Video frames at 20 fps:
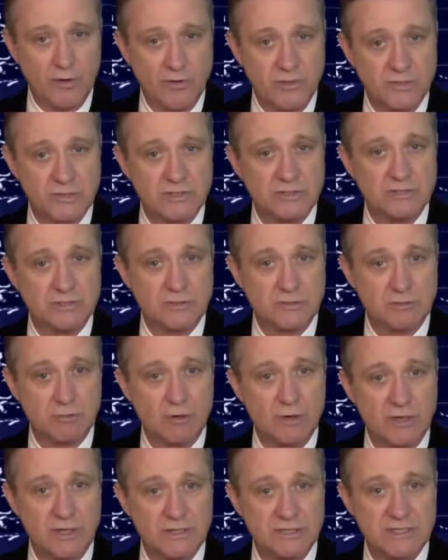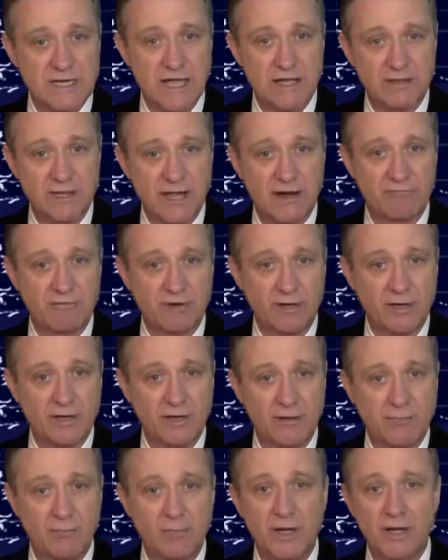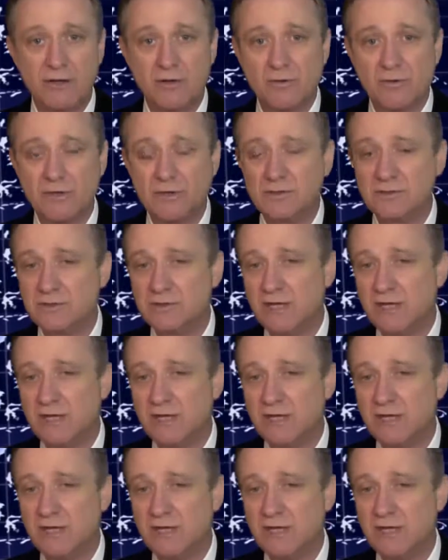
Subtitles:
on the sisters' work in South Africa by going to